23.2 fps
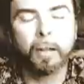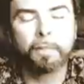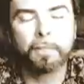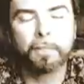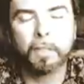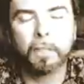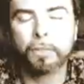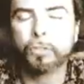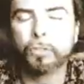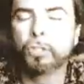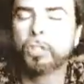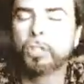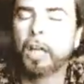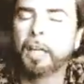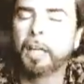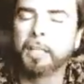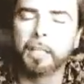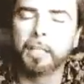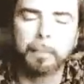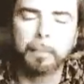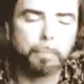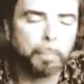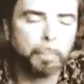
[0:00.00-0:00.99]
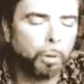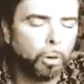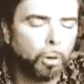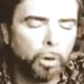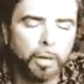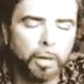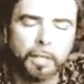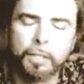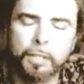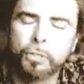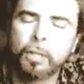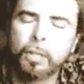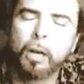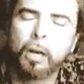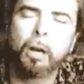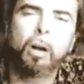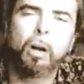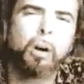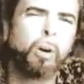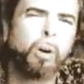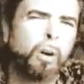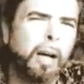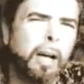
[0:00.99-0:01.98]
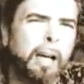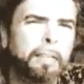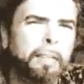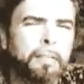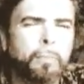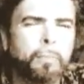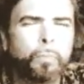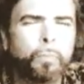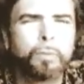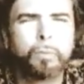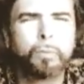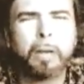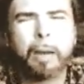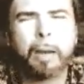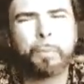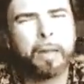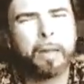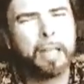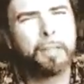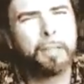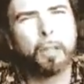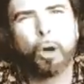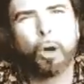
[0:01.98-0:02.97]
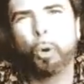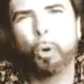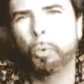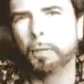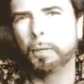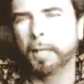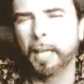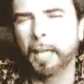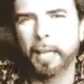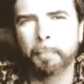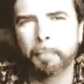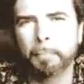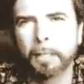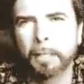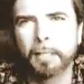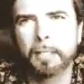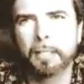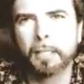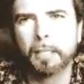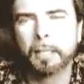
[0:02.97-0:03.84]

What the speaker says: done psychic parties. I ran the whole gambit.